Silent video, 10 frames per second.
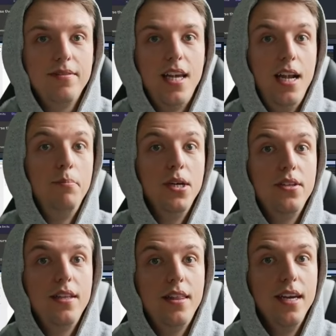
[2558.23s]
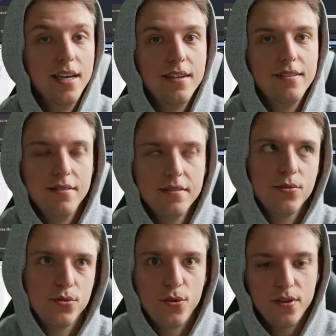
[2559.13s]
And I'm building the thing,
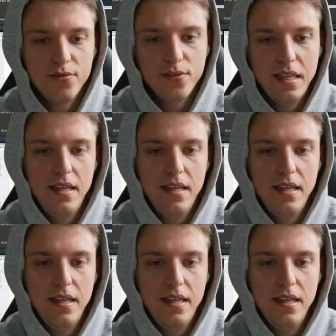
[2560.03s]
sort of.